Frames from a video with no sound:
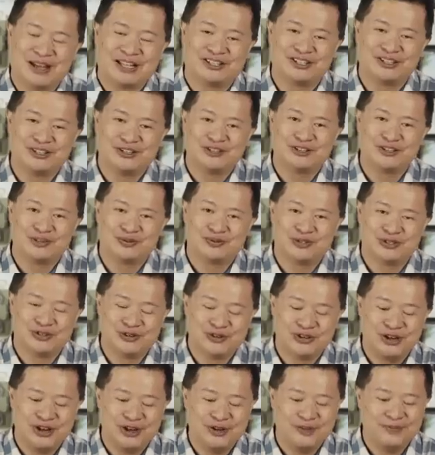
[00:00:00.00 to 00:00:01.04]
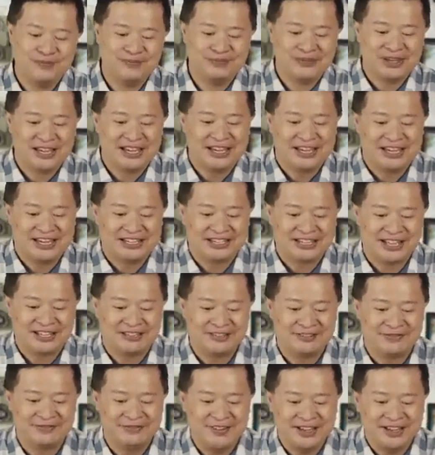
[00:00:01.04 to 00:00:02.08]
about the YouTube Studio is on the